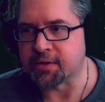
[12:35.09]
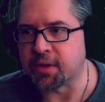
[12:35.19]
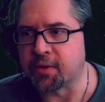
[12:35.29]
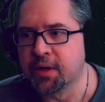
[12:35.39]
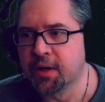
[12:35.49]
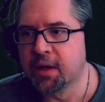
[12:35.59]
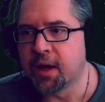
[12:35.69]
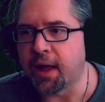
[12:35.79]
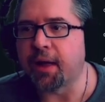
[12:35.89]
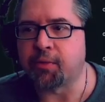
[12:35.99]
So
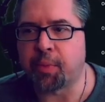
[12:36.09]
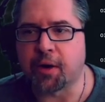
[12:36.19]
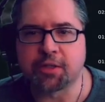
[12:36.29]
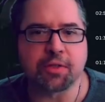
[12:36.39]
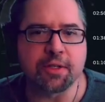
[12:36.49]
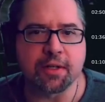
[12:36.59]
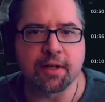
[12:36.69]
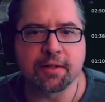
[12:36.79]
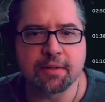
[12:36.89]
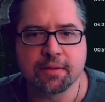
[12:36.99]
it's partially
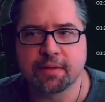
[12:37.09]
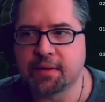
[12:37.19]
done.